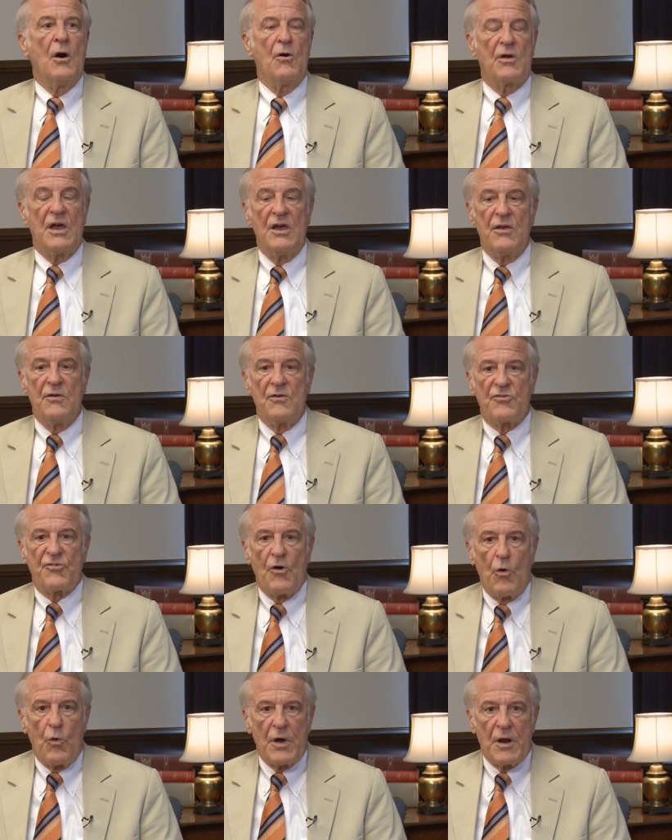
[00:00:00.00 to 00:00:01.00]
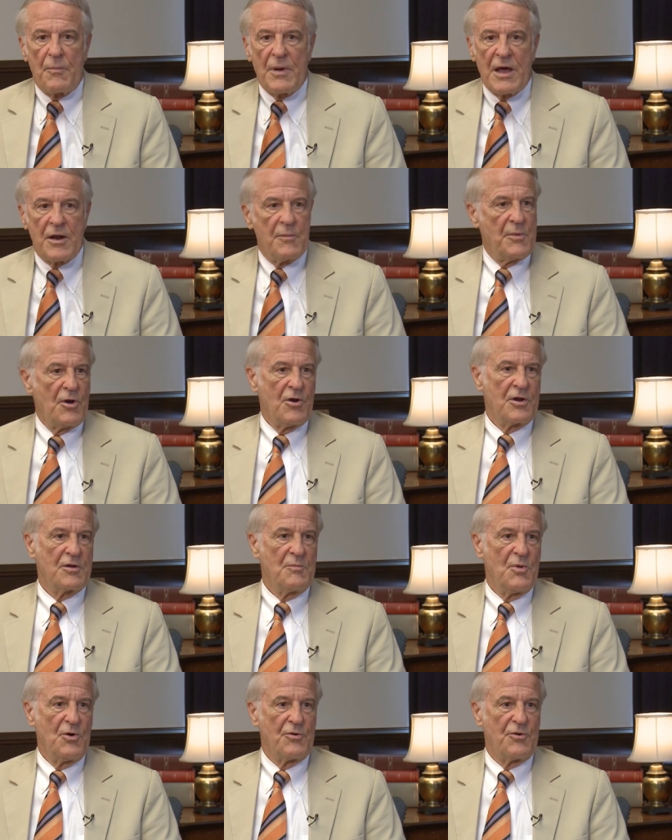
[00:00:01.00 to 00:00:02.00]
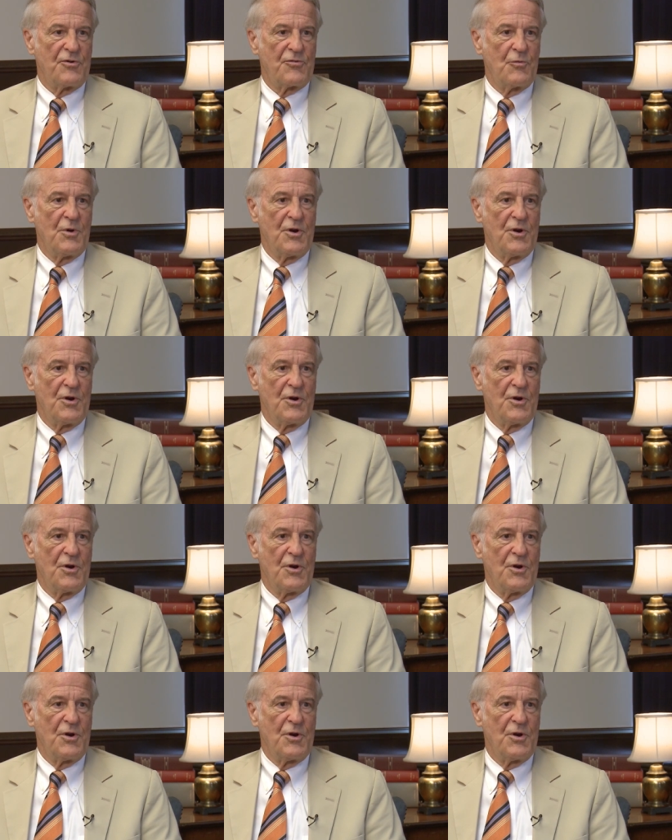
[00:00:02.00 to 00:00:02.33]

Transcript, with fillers: Okay. So what about American Motors?